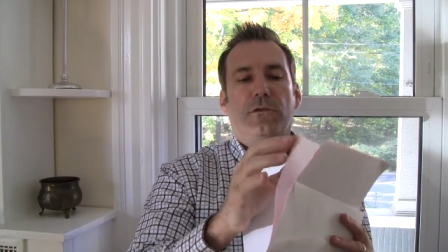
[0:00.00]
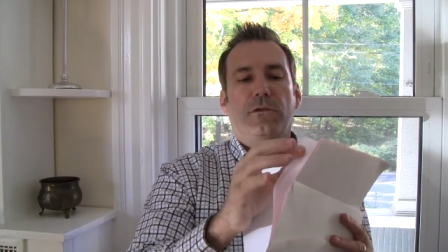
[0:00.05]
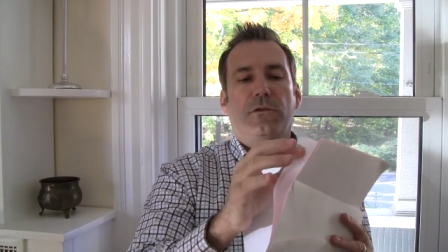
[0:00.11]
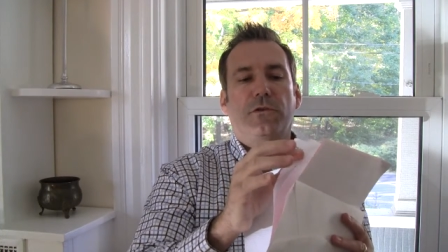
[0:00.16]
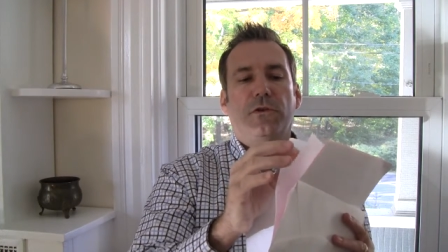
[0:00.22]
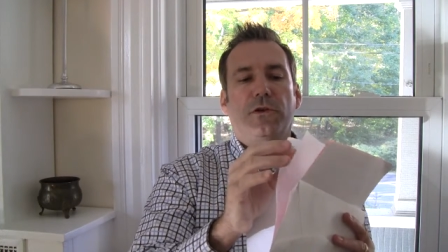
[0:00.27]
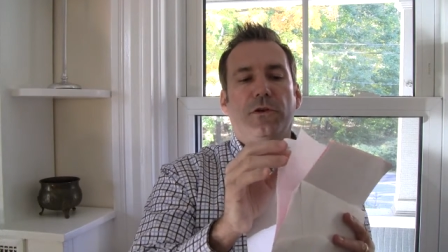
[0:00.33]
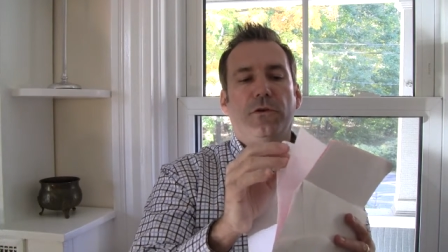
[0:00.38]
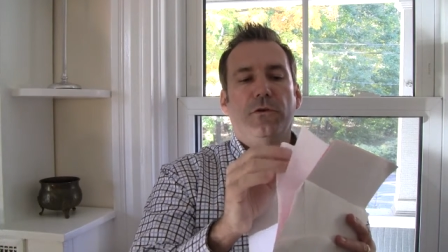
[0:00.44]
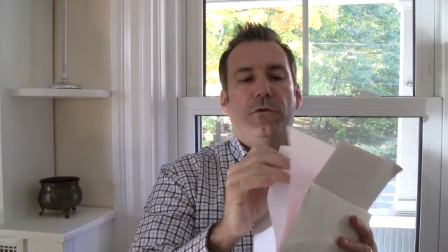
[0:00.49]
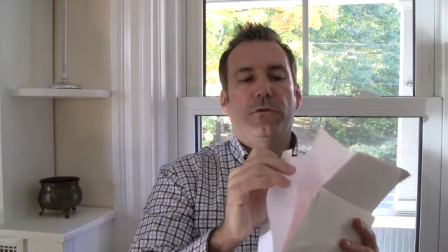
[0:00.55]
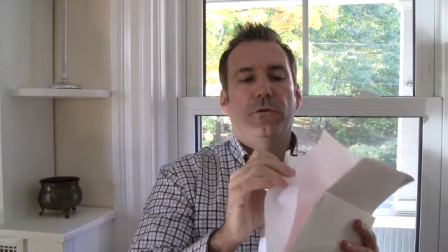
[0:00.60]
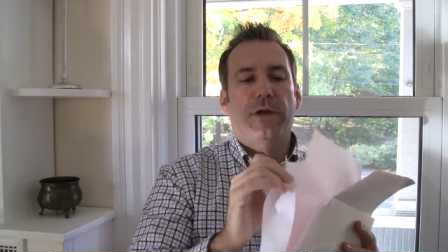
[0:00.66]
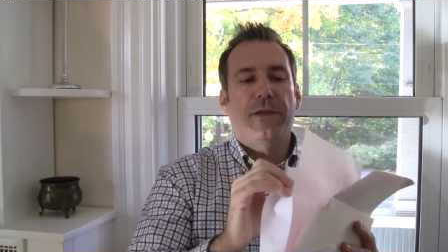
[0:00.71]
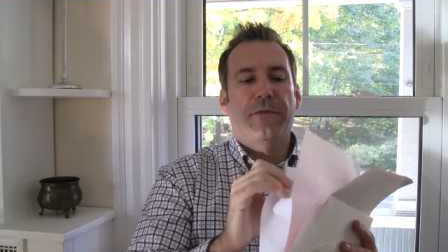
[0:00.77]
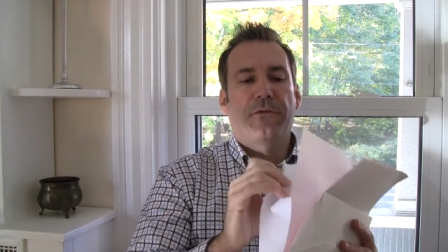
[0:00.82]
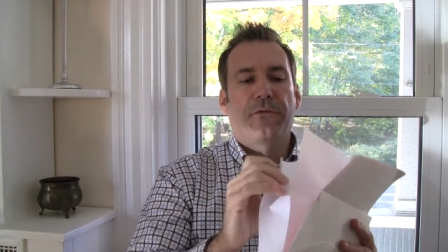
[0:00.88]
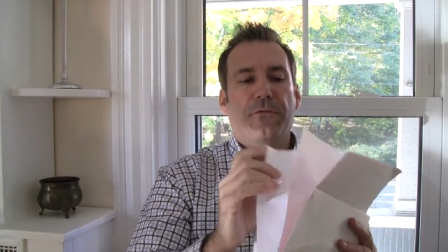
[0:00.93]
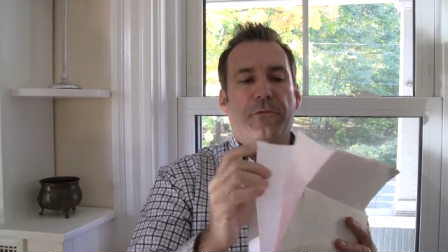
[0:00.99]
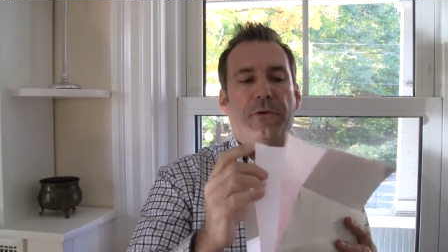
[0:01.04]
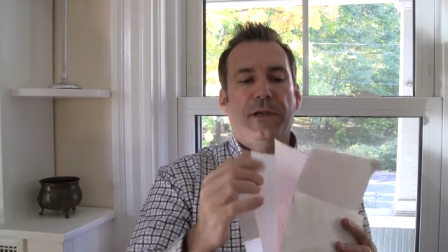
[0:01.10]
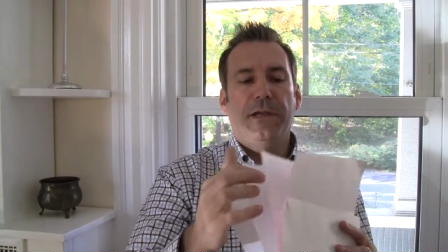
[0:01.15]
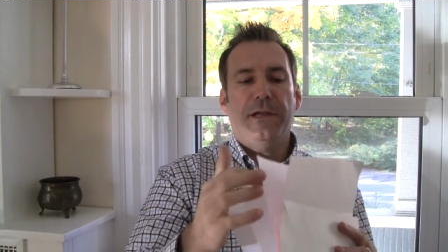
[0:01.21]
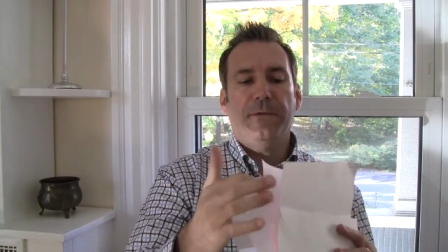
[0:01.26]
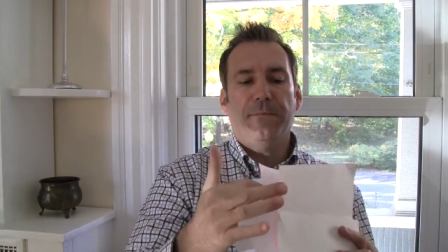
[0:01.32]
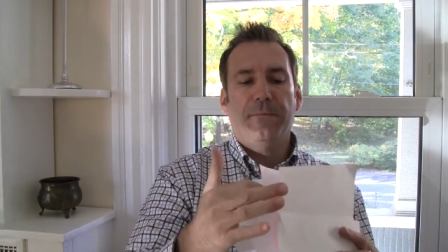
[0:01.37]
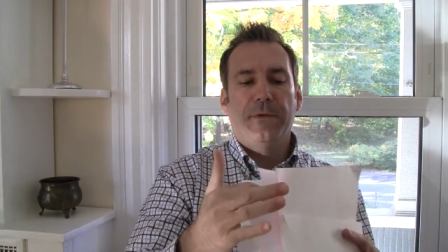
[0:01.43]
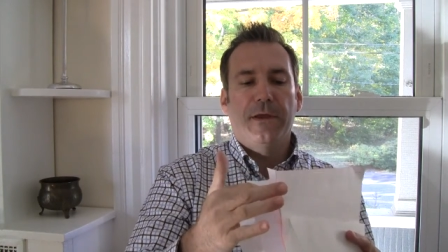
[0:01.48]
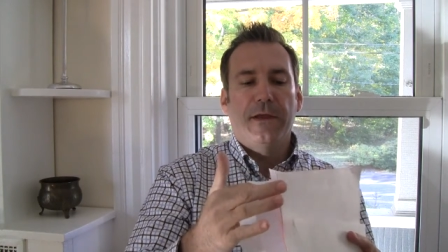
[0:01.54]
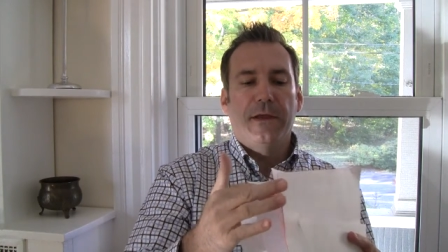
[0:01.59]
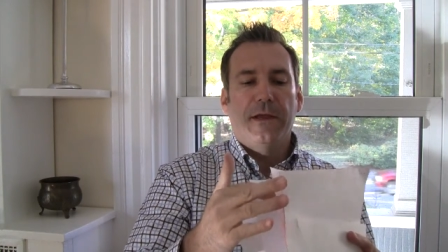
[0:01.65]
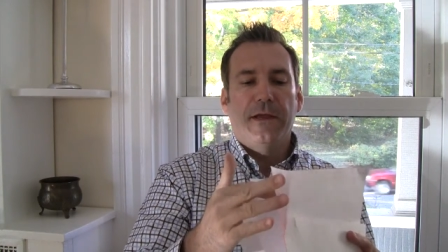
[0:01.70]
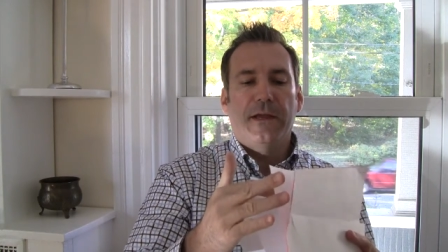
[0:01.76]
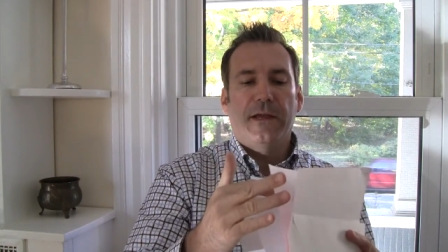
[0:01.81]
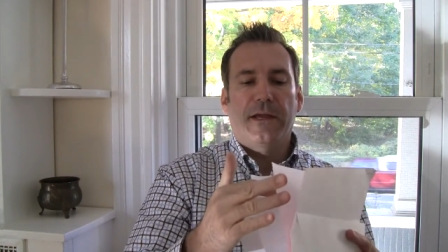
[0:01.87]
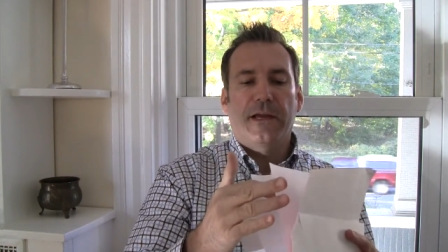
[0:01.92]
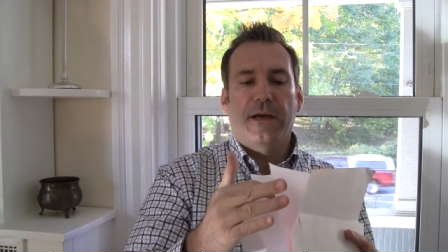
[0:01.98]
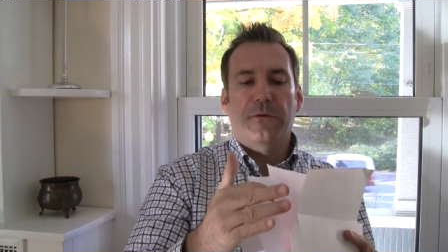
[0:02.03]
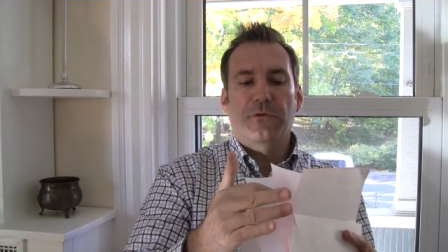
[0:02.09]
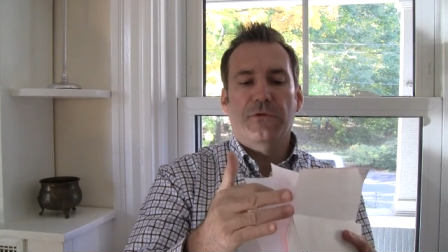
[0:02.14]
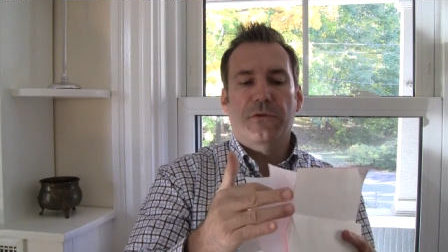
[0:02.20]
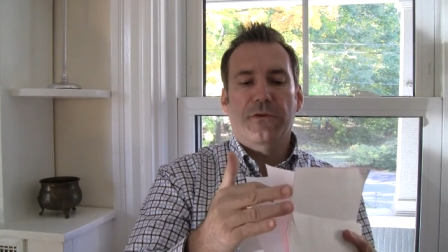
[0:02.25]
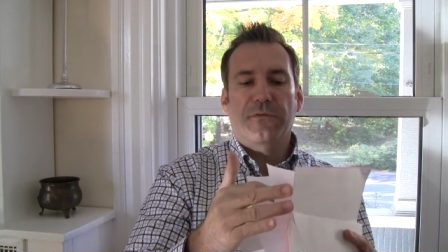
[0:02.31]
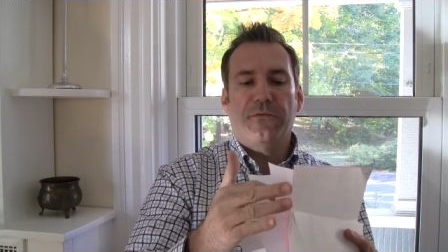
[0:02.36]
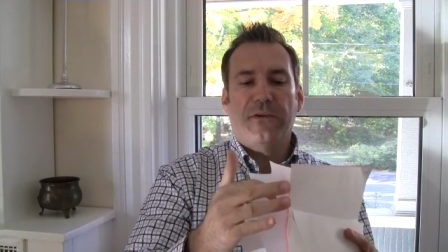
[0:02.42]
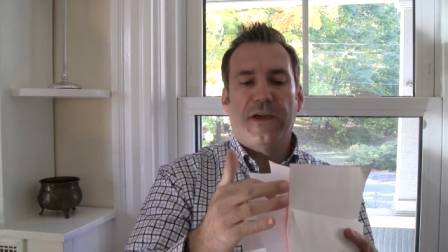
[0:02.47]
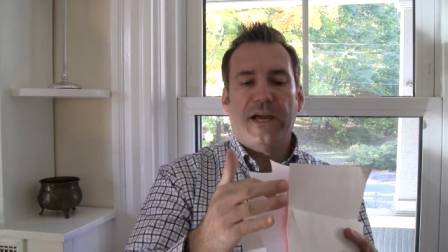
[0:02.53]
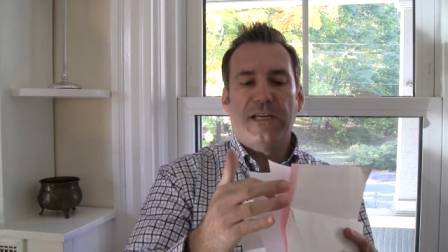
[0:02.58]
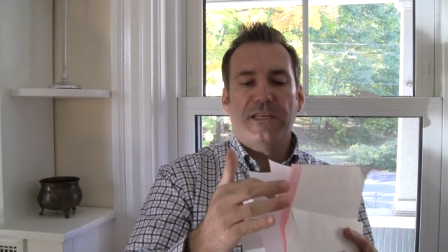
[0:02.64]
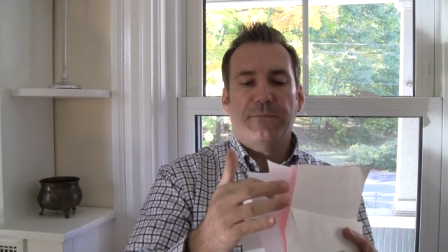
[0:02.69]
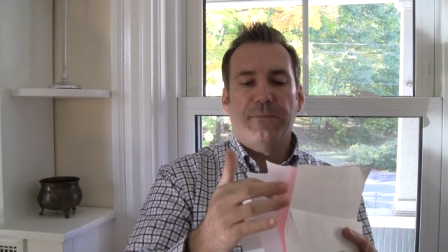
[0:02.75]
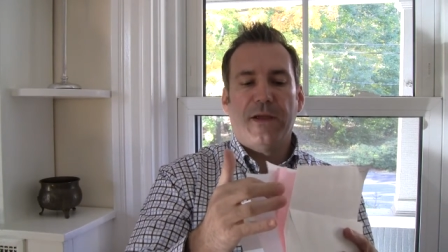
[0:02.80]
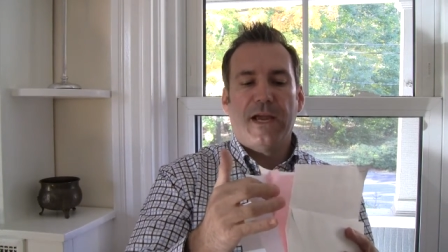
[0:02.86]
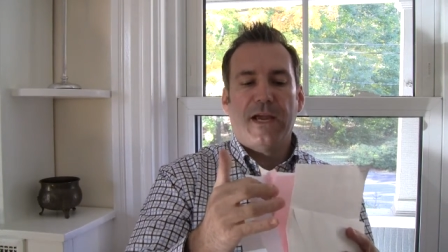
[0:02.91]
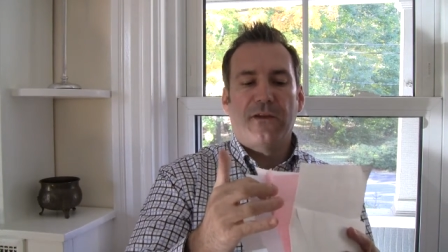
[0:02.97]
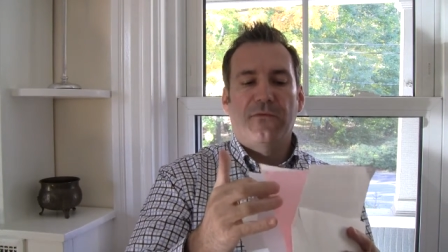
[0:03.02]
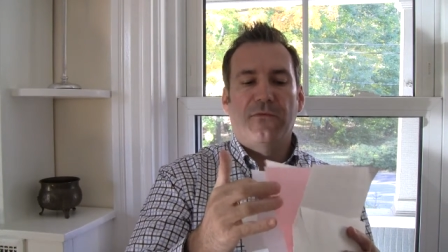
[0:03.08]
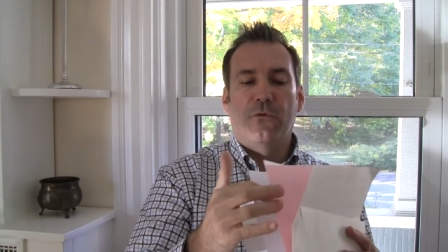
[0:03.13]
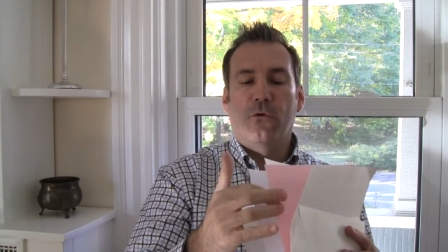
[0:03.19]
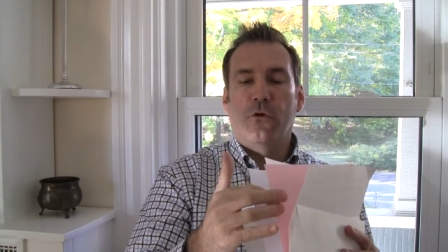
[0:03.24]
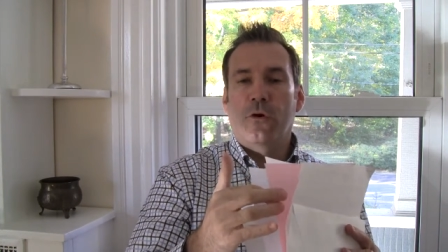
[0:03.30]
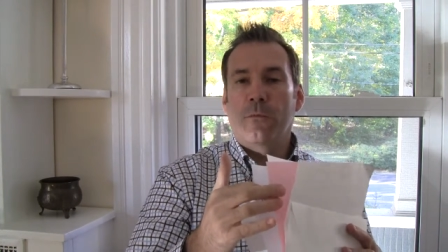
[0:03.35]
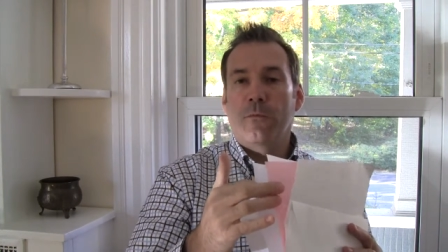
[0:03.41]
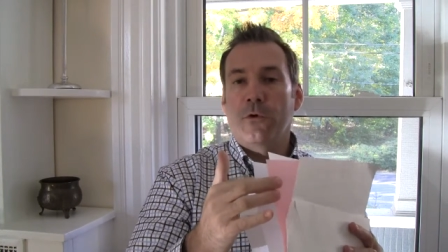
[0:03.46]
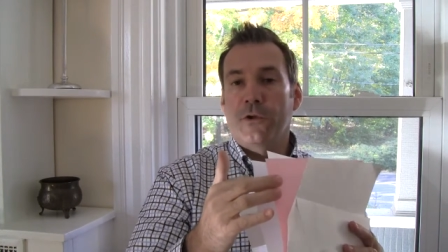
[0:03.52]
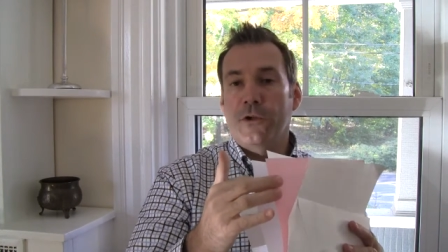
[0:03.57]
2, and 3. It comes with a fax back form,